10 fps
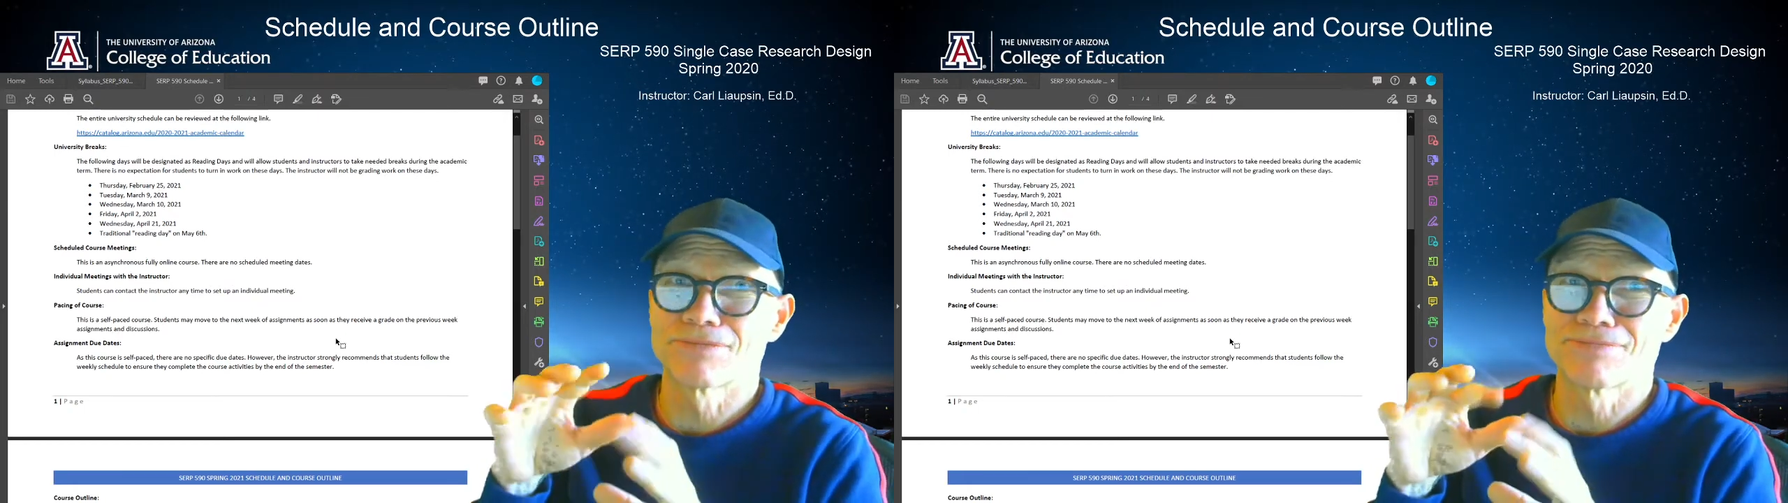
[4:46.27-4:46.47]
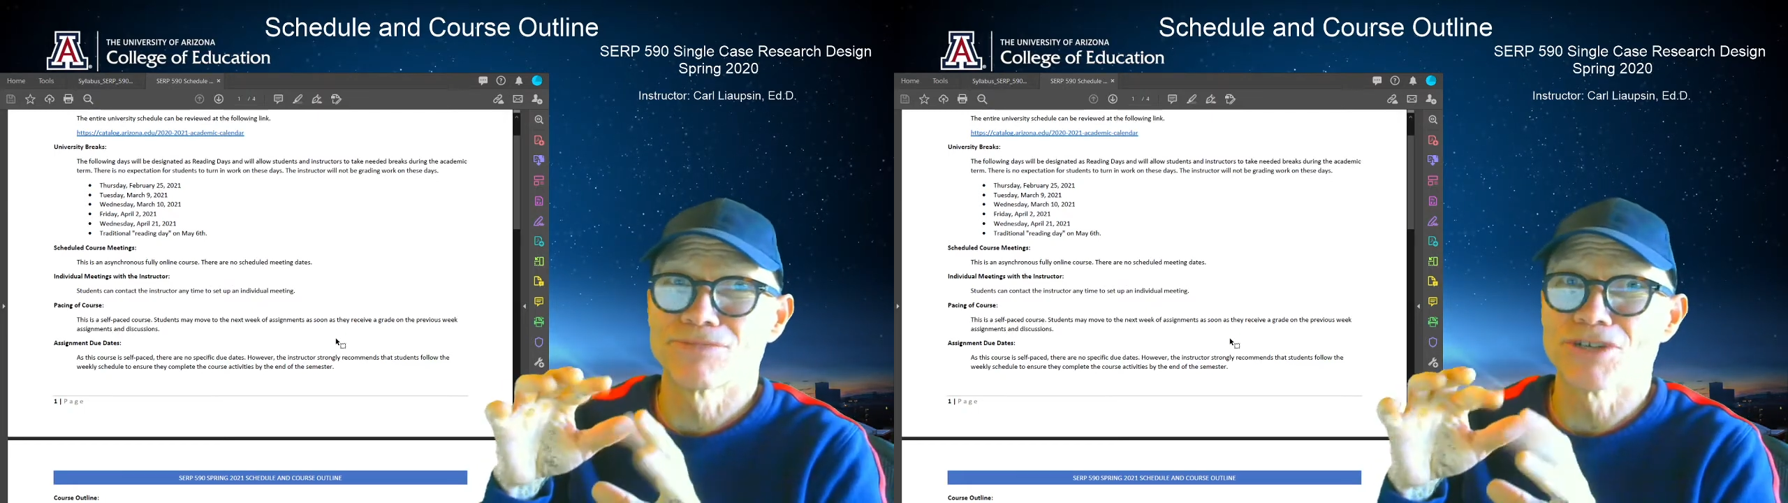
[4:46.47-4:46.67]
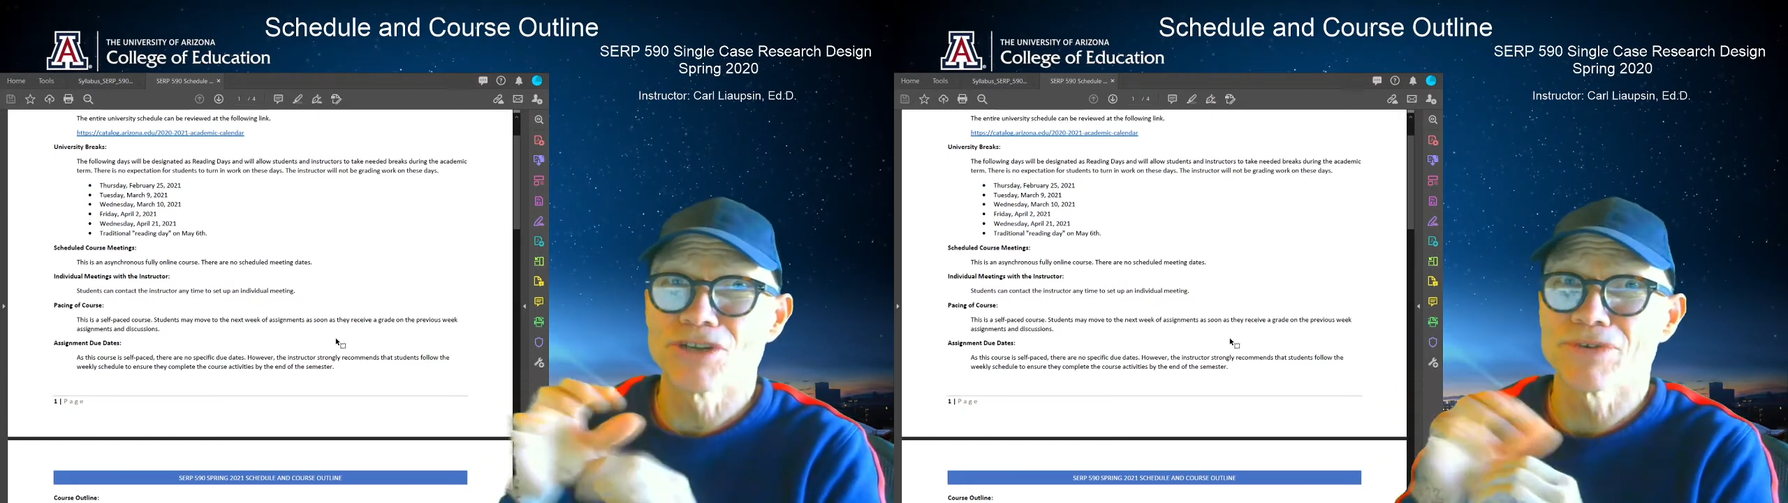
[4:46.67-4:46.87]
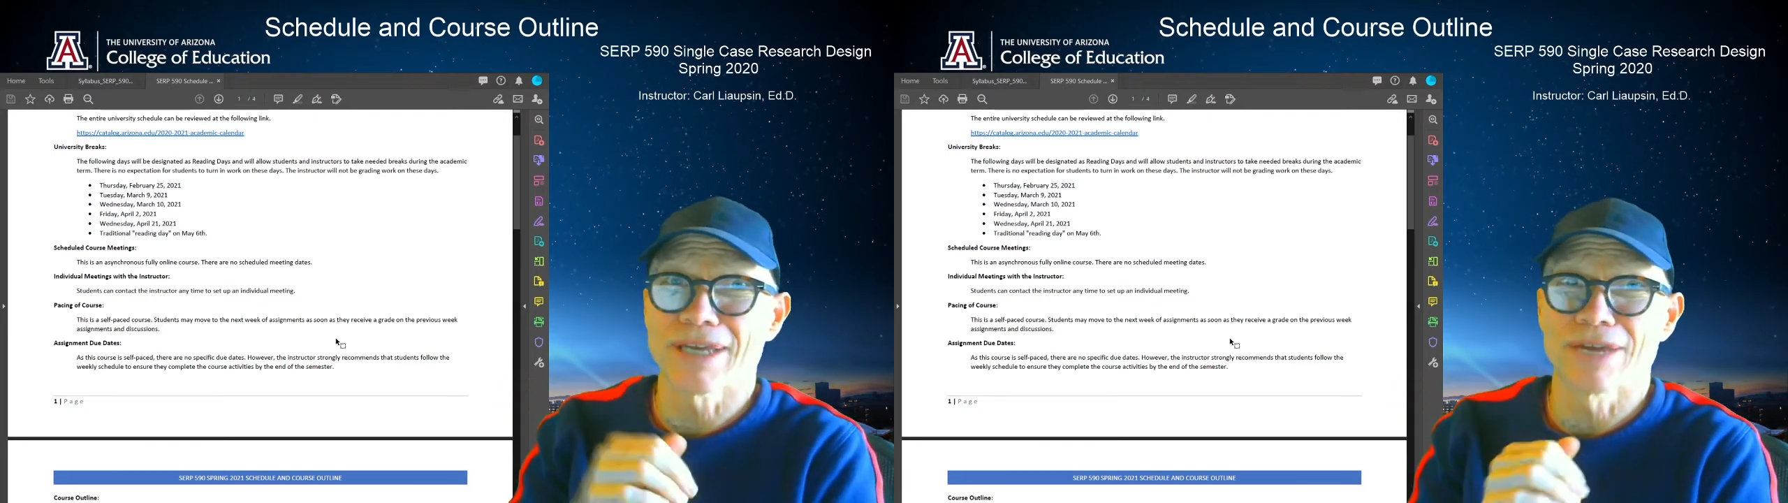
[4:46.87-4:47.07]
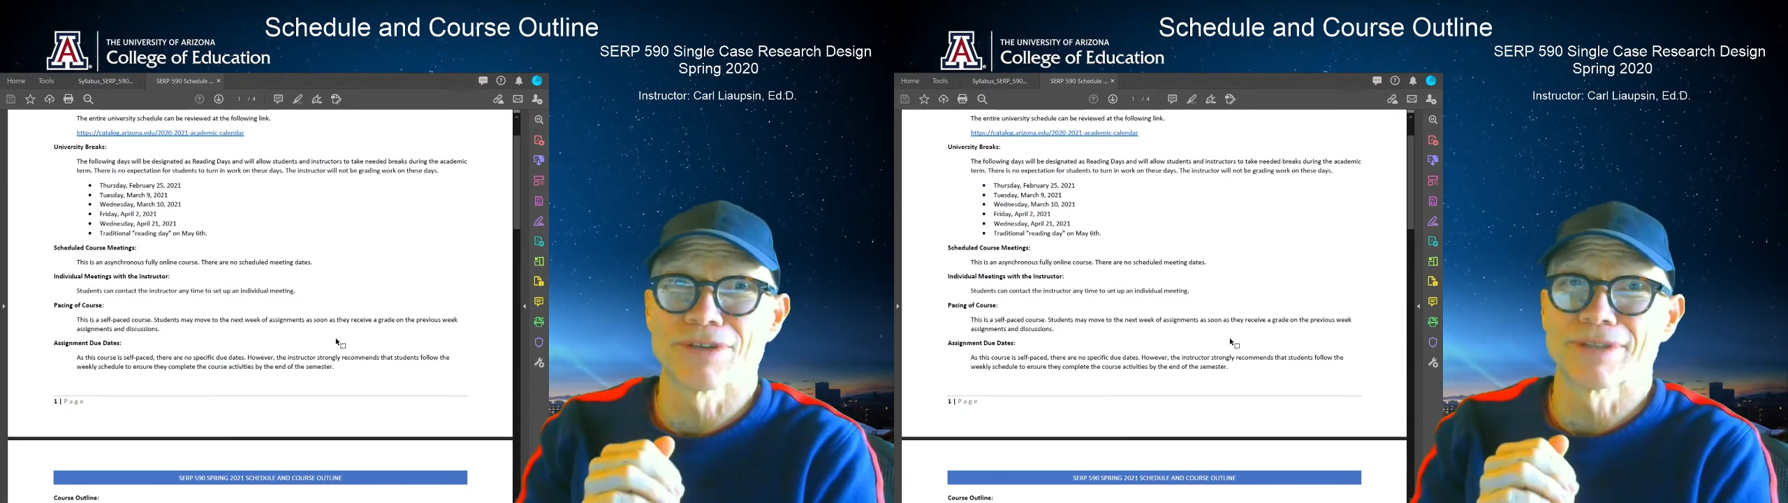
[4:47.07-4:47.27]
redoing
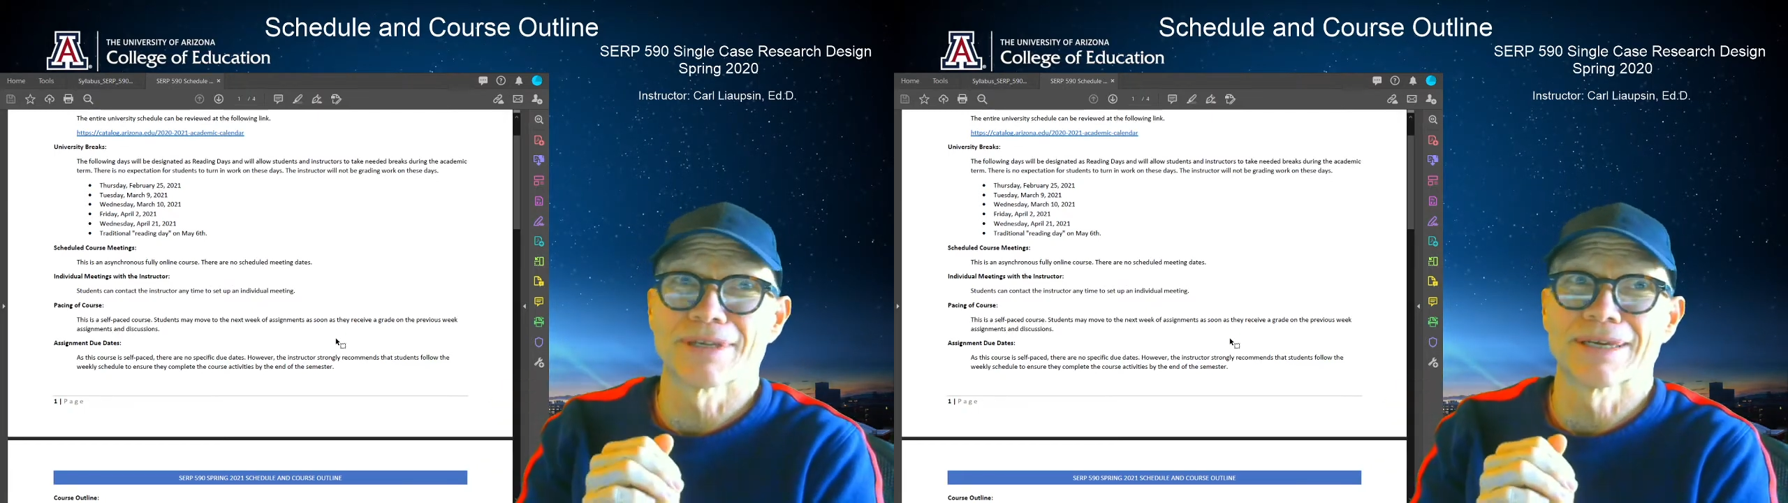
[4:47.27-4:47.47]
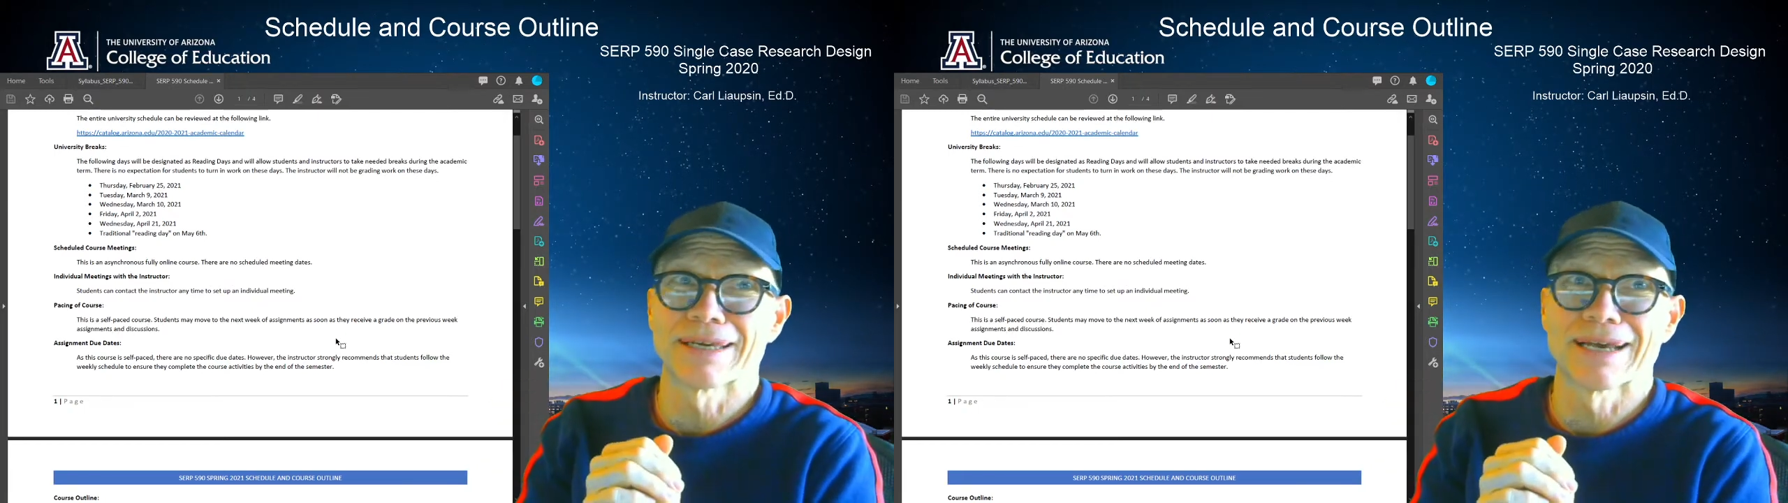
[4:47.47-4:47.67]
everything,